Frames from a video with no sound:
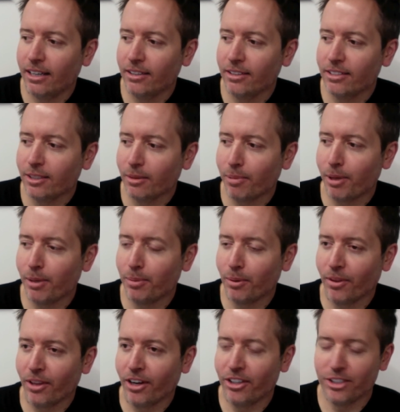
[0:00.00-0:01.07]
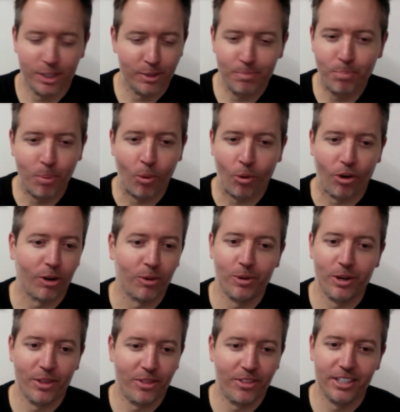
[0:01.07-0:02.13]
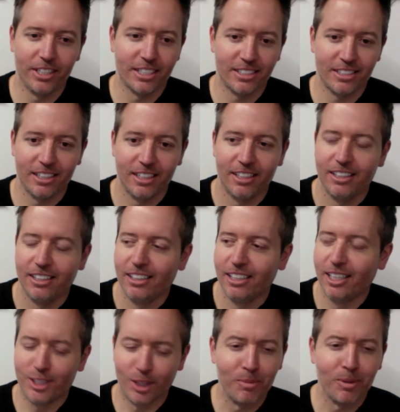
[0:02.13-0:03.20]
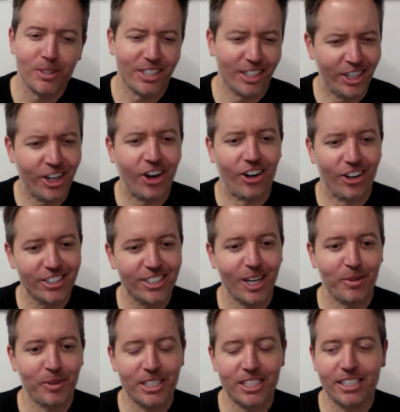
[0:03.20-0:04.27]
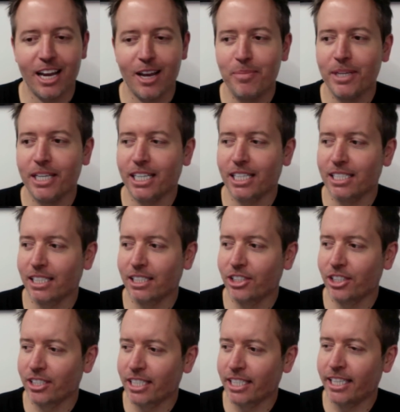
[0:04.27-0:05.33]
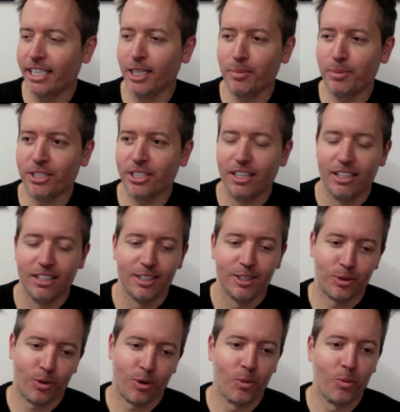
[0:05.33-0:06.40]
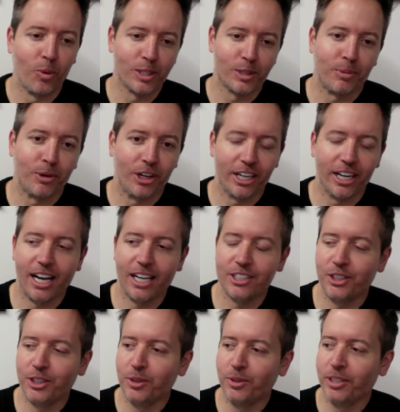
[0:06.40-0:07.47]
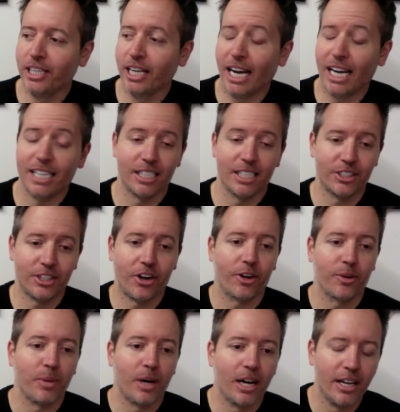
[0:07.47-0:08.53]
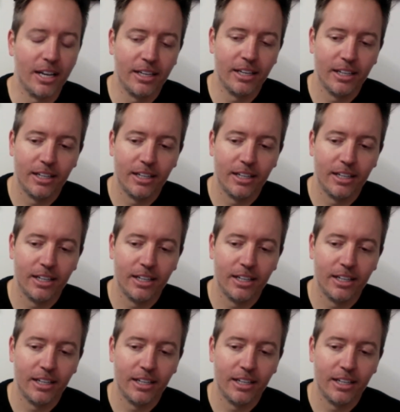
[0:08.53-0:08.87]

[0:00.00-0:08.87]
some people that are just born with this. It's almost a curse, I would say, because it just keeps sort of whispering at you. And I actually started my